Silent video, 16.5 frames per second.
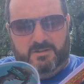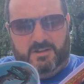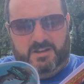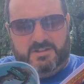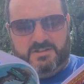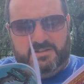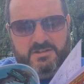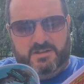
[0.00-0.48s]

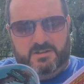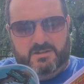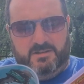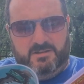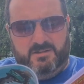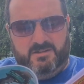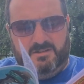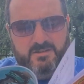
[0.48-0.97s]
last
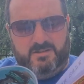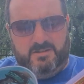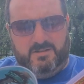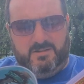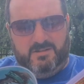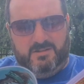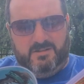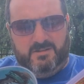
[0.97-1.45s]
year,
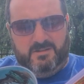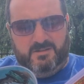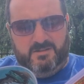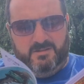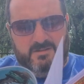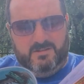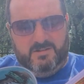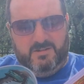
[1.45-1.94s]

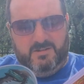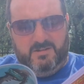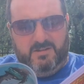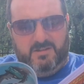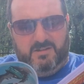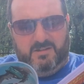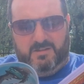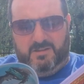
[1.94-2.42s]
and
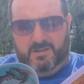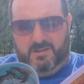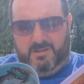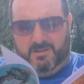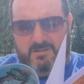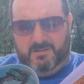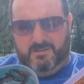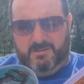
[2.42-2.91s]

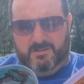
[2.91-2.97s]
yeah,